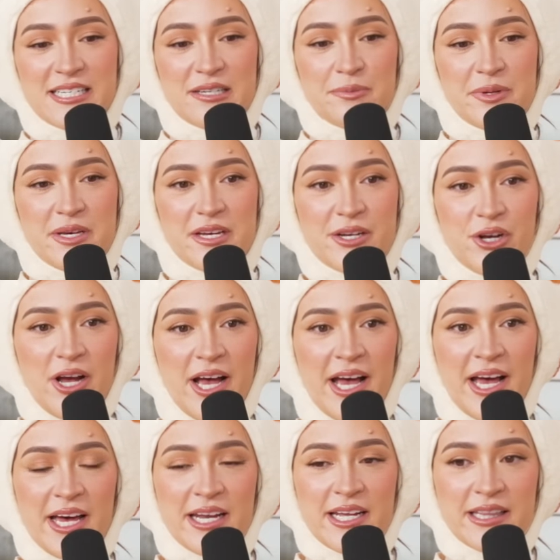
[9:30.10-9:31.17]
to be in your
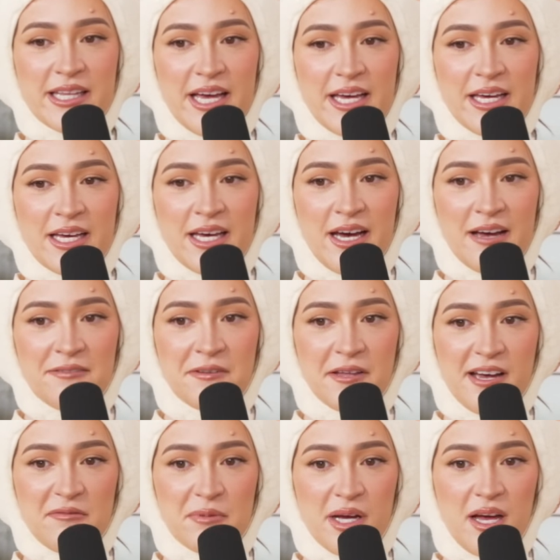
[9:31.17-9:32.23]
head. And like, I feel
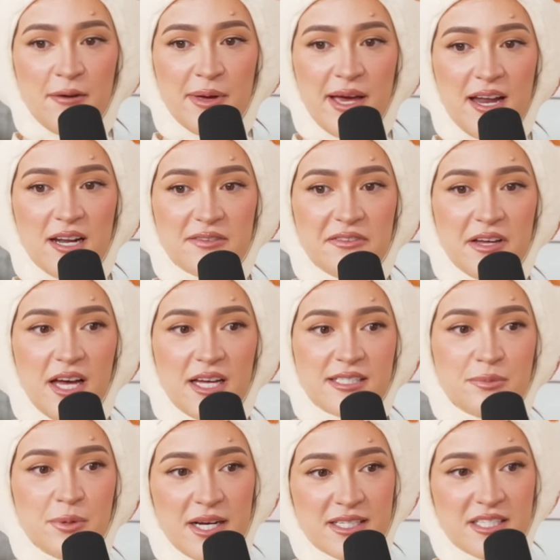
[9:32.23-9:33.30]
like I've been coming out of a
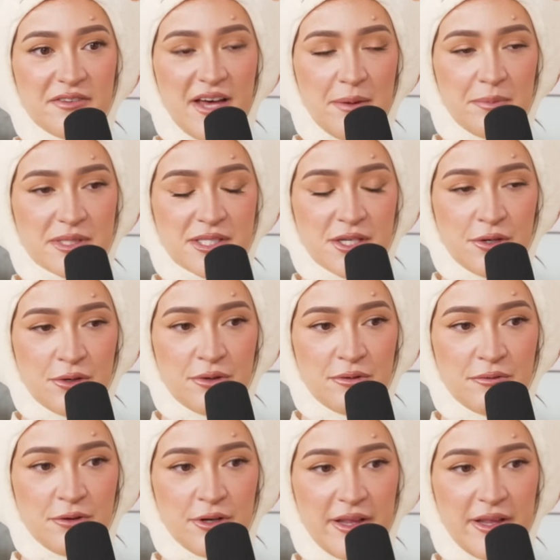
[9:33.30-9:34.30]
depressive episode for